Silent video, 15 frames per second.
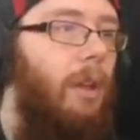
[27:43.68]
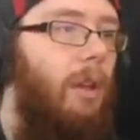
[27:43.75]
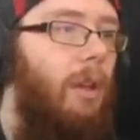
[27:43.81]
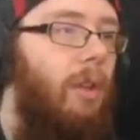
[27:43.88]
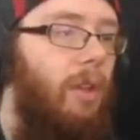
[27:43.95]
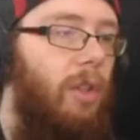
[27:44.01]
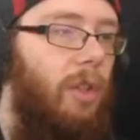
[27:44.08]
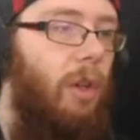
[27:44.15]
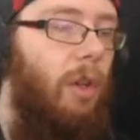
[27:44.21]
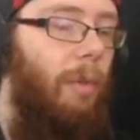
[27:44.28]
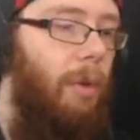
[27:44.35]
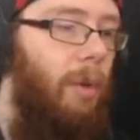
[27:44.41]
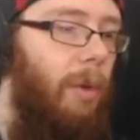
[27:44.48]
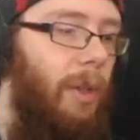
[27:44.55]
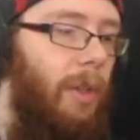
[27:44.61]
just
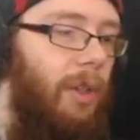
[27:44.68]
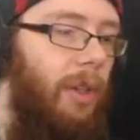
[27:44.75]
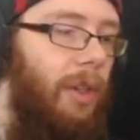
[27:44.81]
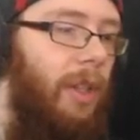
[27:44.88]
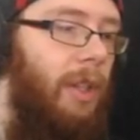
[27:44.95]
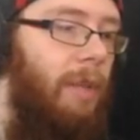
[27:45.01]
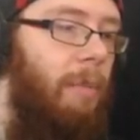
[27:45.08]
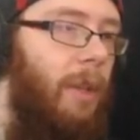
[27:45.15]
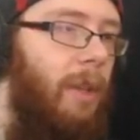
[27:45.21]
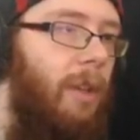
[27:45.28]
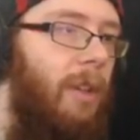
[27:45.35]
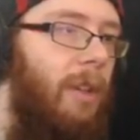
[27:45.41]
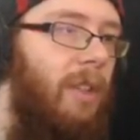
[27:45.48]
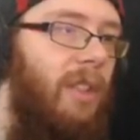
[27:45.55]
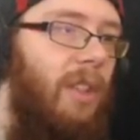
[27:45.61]
hope you enjoyed it,
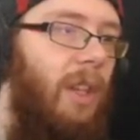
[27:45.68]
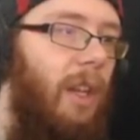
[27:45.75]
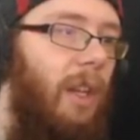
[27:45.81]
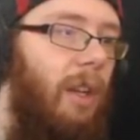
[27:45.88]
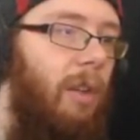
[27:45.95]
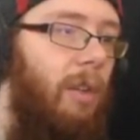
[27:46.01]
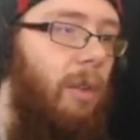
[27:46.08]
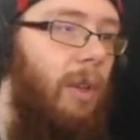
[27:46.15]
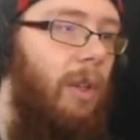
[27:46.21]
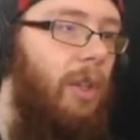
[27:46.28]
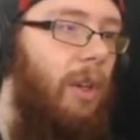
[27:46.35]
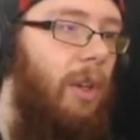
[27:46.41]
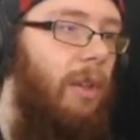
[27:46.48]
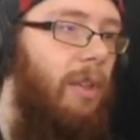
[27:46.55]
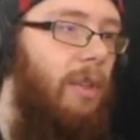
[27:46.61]
because you
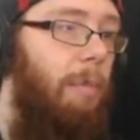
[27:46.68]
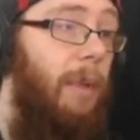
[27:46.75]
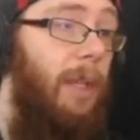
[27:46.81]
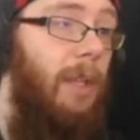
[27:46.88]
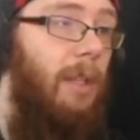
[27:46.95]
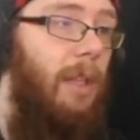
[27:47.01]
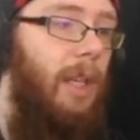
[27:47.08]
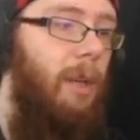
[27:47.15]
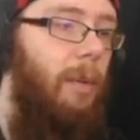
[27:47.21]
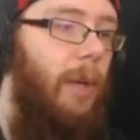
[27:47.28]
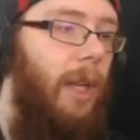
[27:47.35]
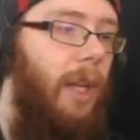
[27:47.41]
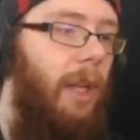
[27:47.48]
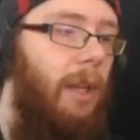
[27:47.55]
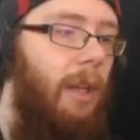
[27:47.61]
enjoyed this build
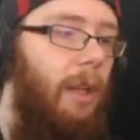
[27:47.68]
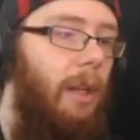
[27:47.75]
anyway,